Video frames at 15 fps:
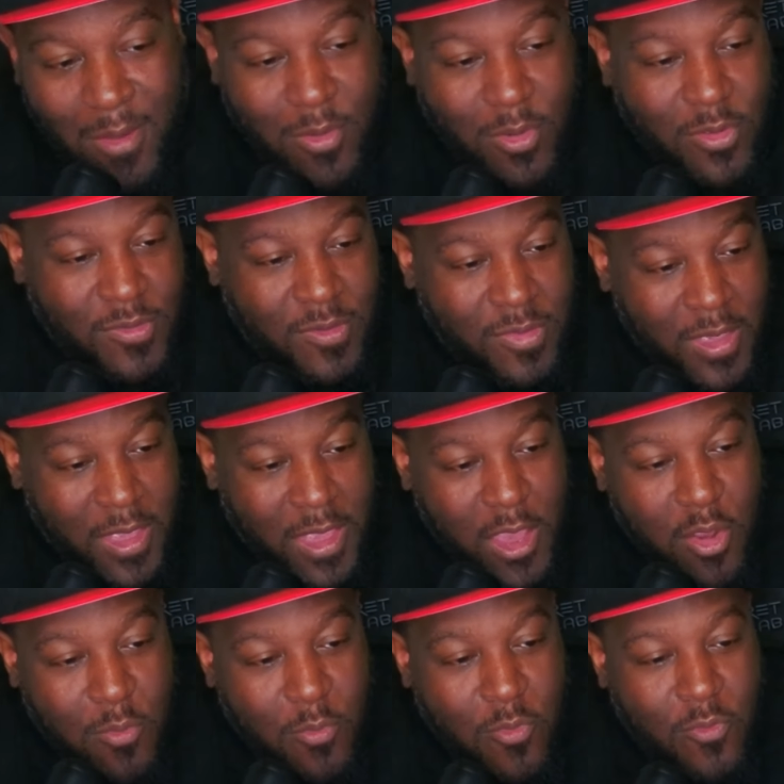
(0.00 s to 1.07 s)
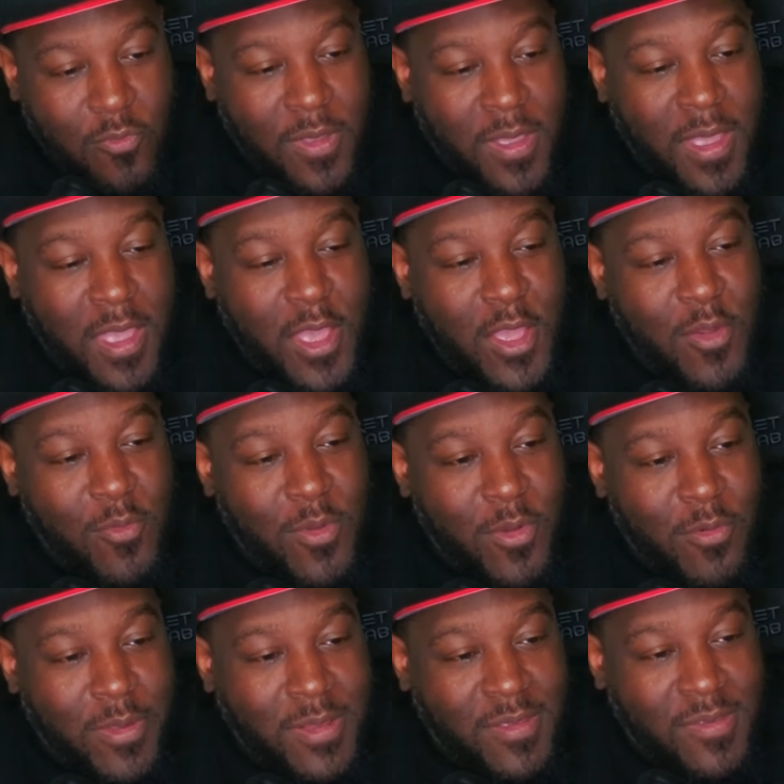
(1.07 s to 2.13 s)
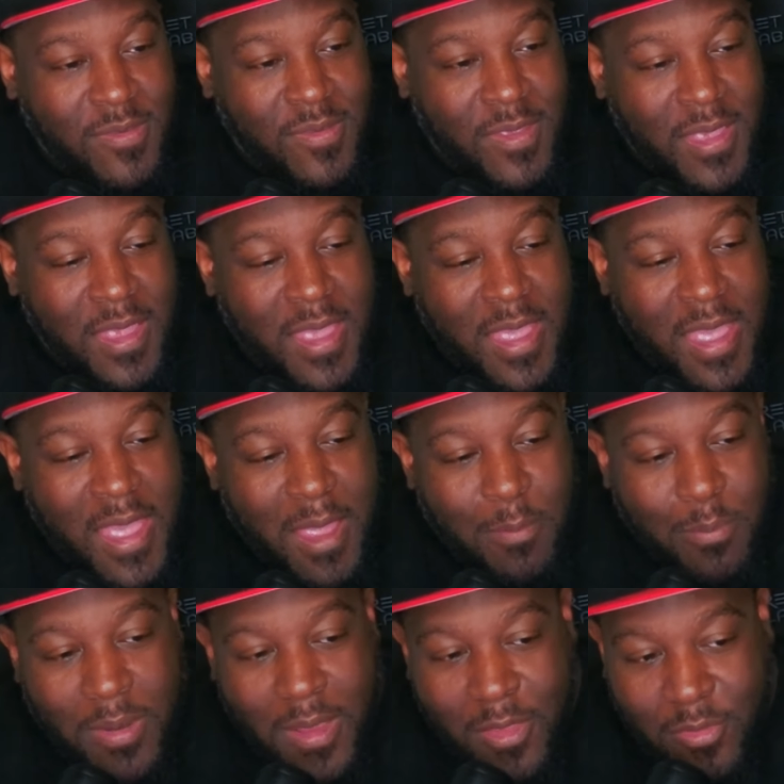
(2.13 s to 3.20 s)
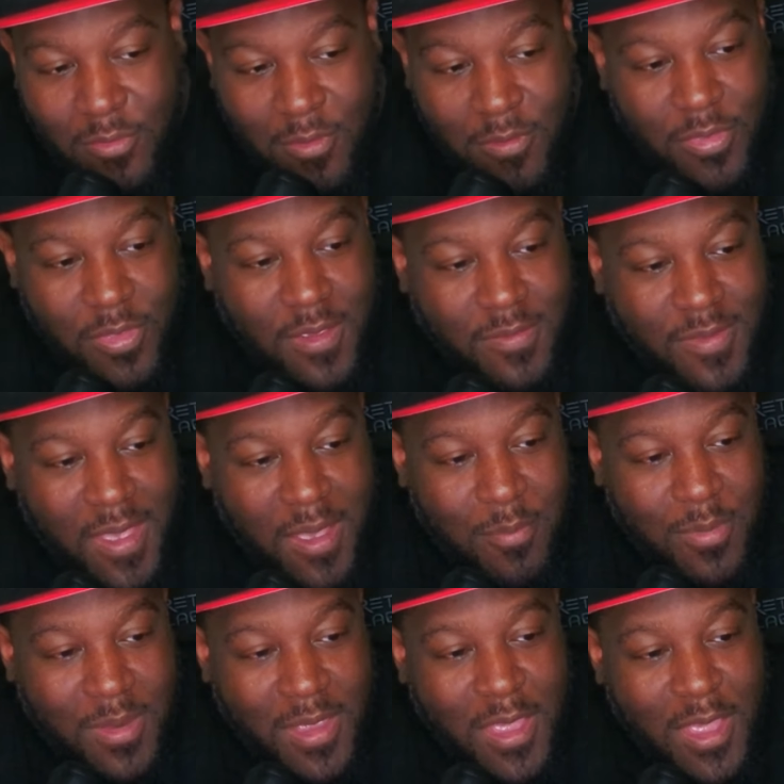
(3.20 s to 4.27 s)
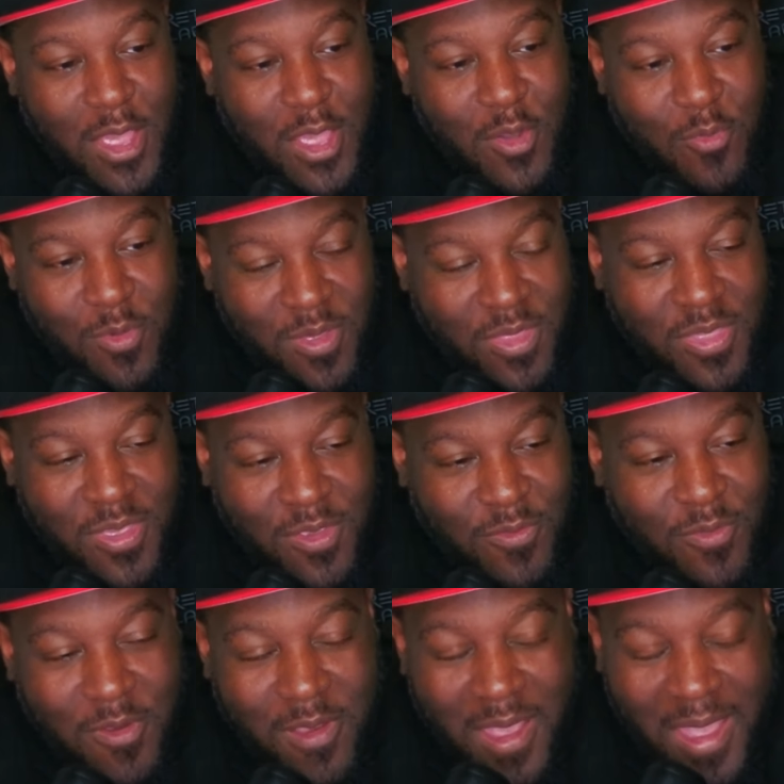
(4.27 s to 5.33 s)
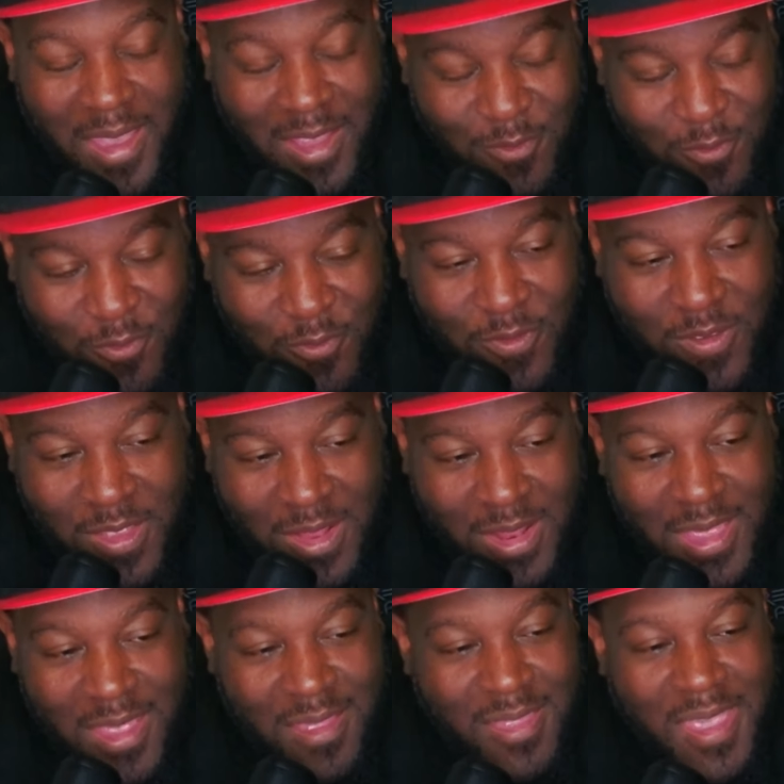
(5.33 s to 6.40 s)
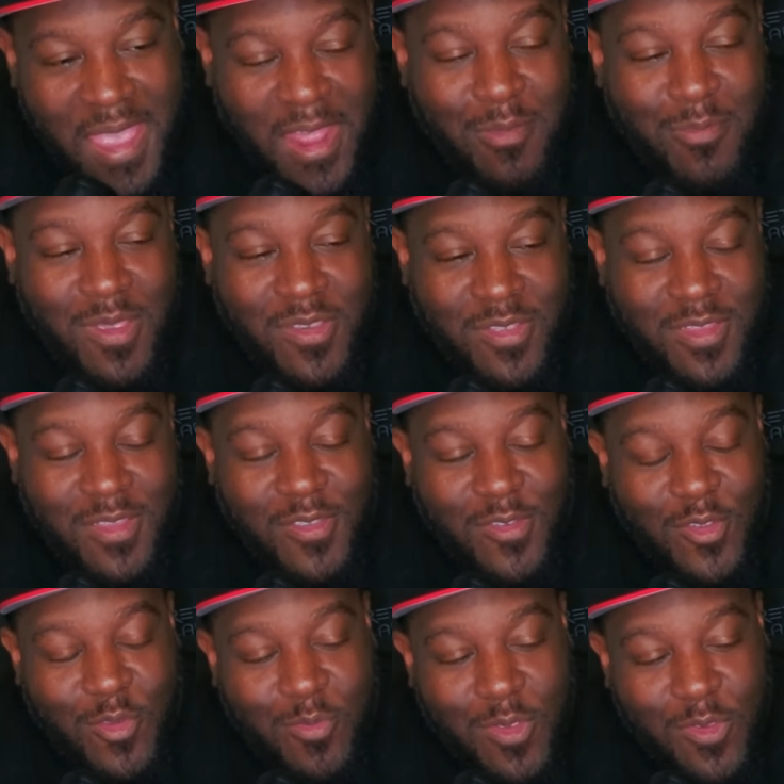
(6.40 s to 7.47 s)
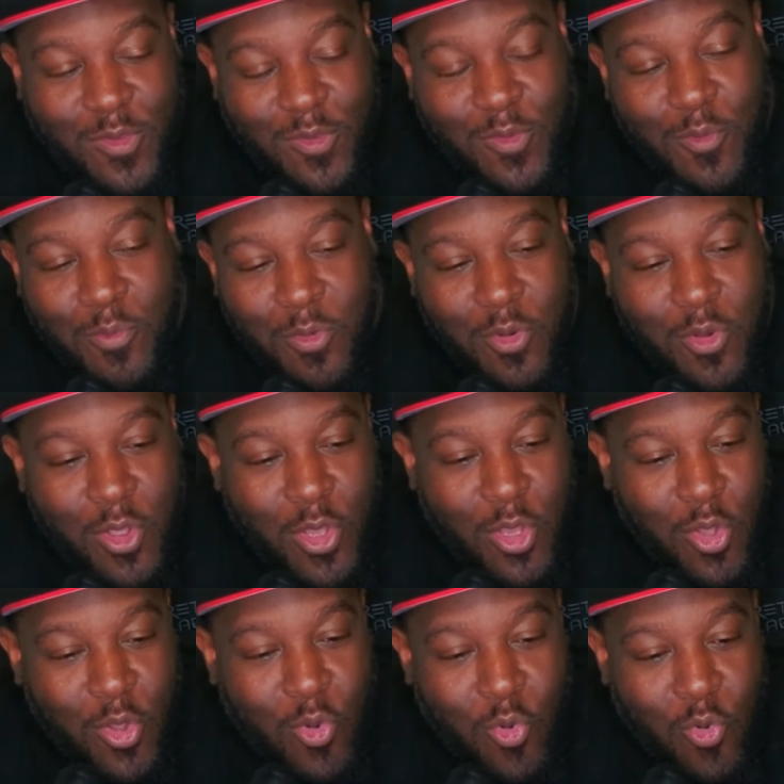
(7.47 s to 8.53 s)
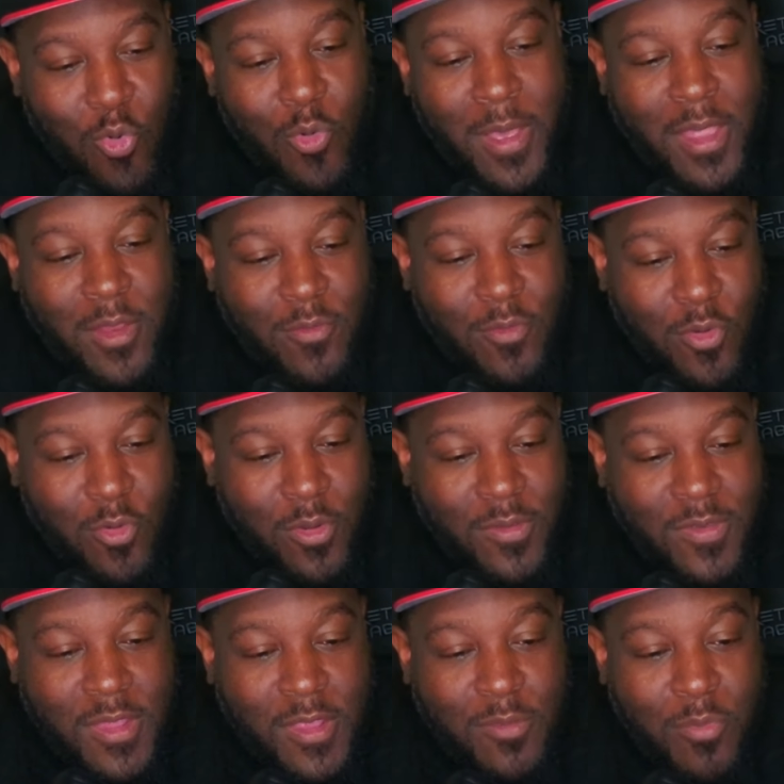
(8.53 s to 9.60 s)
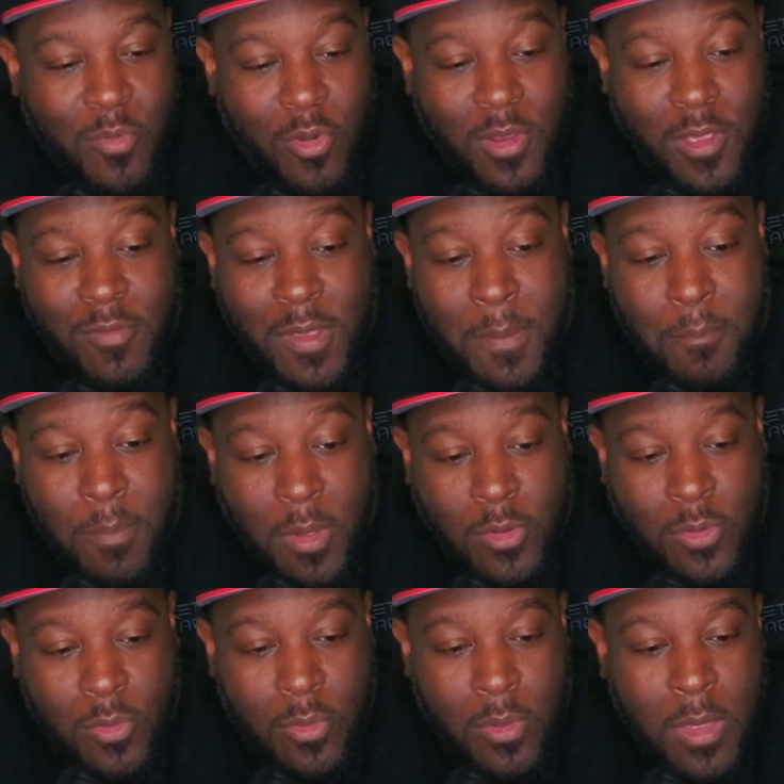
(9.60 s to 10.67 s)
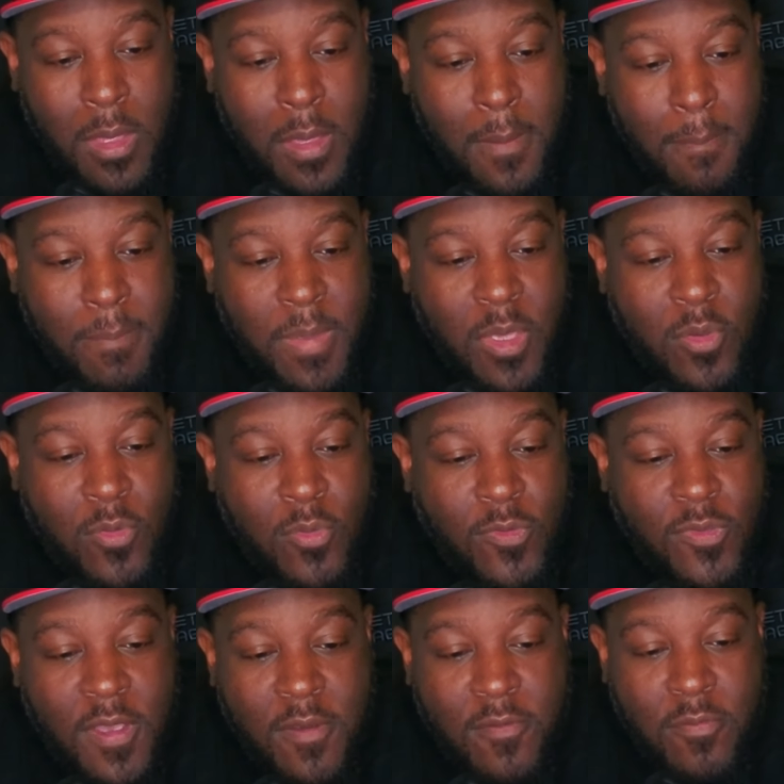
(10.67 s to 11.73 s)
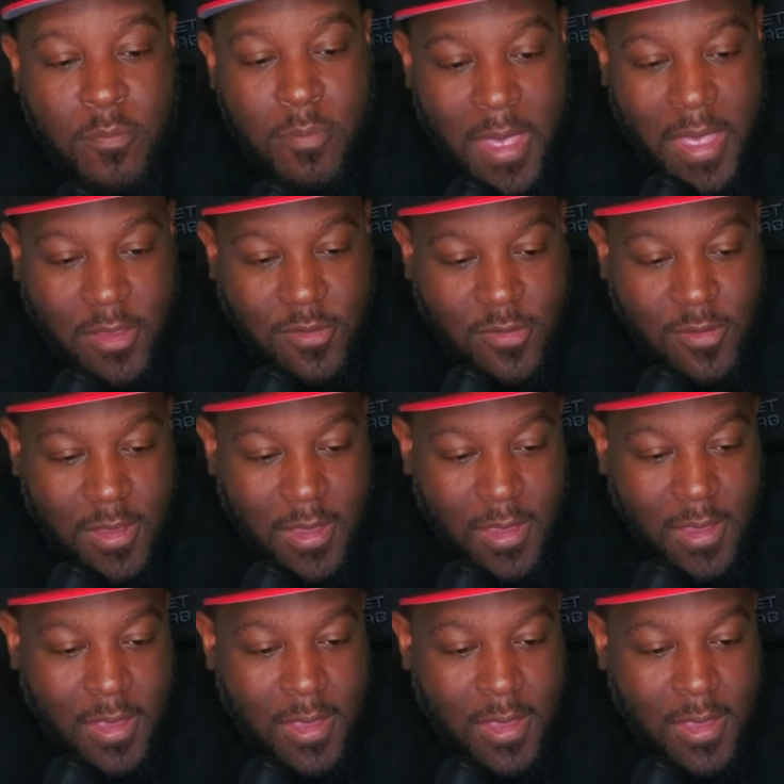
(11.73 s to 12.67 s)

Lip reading: We're going to see the hair moving. We're going to see a plethora of things happening with this variant. I can feel the animation. This is going to be super cool, and of course it is part of a bundle, Muse of Magic.